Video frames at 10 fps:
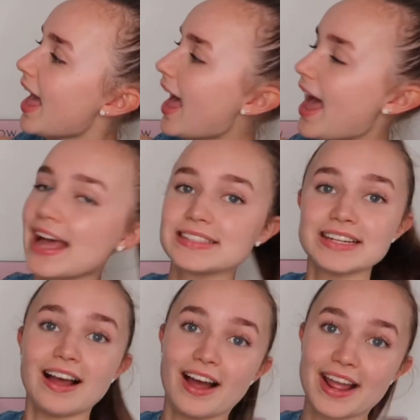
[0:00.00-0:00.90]

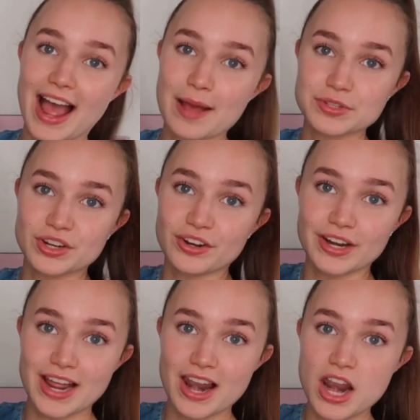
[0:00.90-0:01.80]
And I
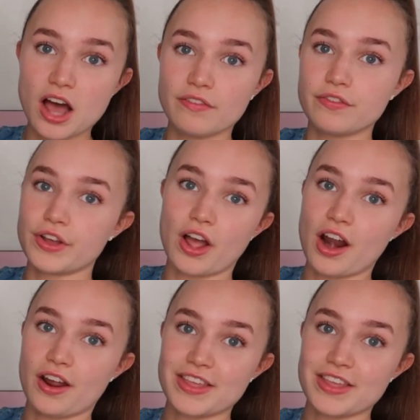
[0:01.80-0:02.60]
absolutely love the color.